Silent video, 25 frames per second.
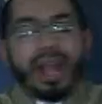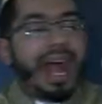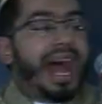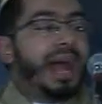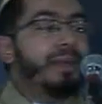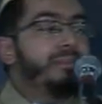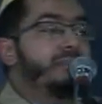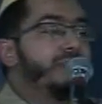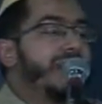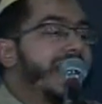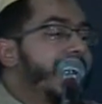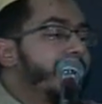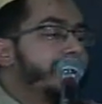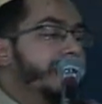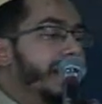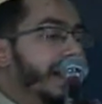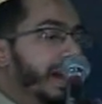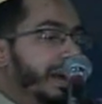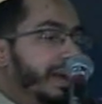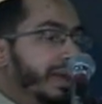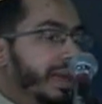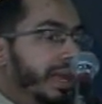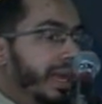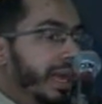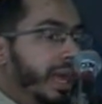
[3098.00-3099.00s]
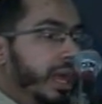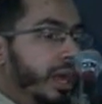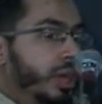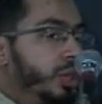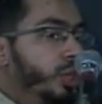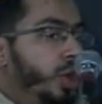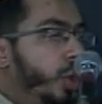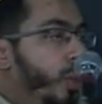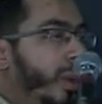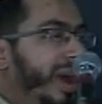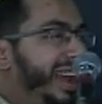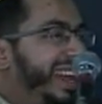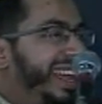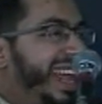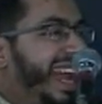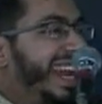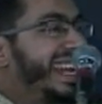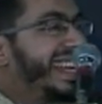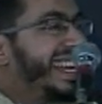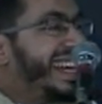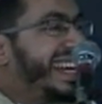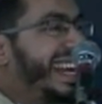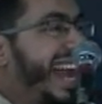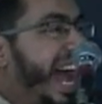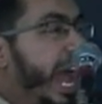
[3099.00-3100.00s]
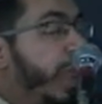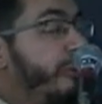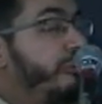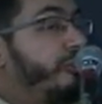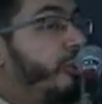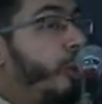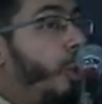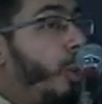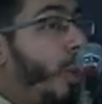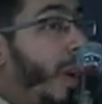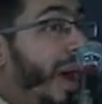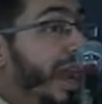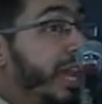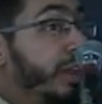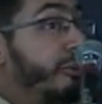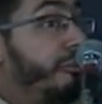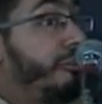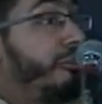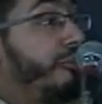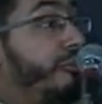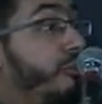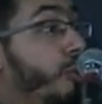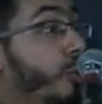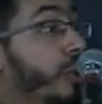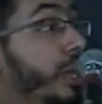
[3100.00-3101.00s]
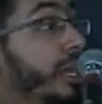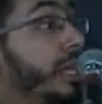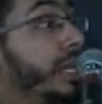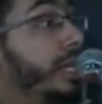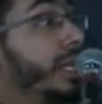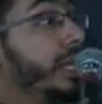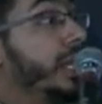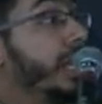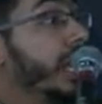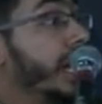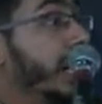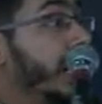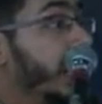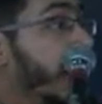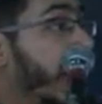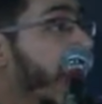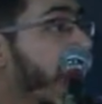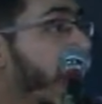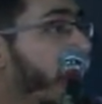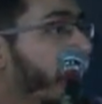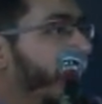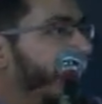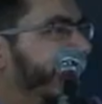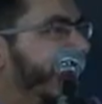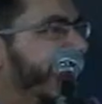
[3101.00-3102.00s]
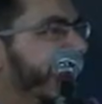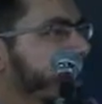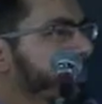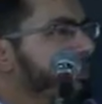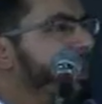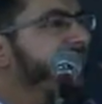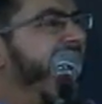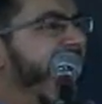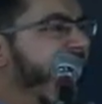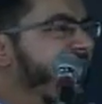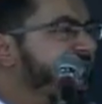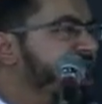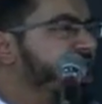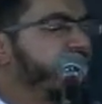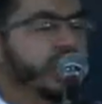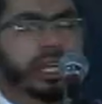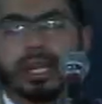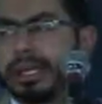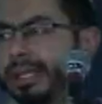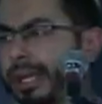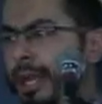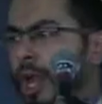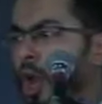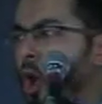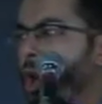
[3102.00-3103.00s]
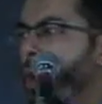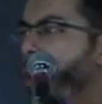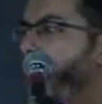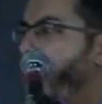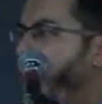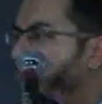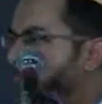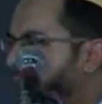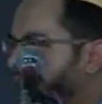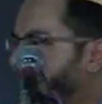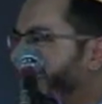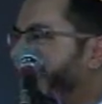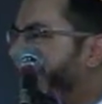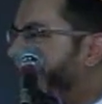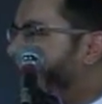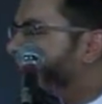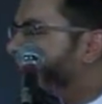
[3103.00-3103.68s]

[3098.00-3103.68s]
You can't blame her. No one can cry for one full year. But imagine what